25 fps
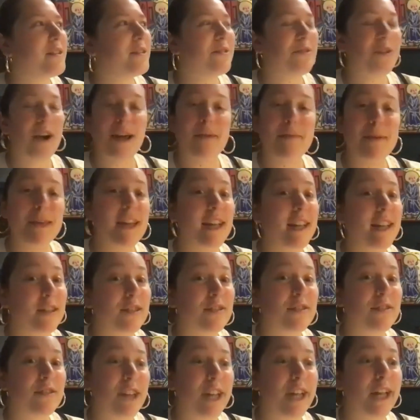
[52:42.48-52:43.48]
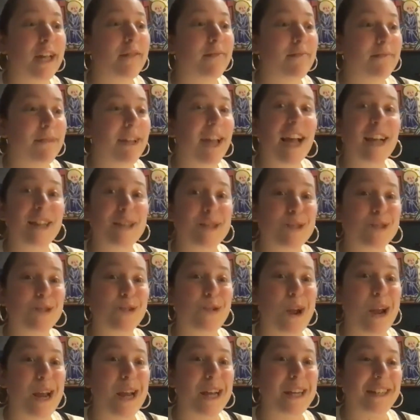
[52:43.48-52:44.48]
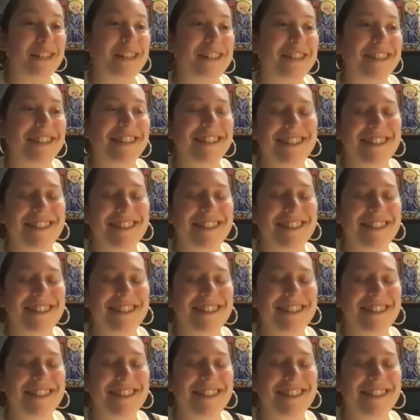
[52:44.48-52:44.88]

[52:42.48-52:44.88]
describe it. It's strange.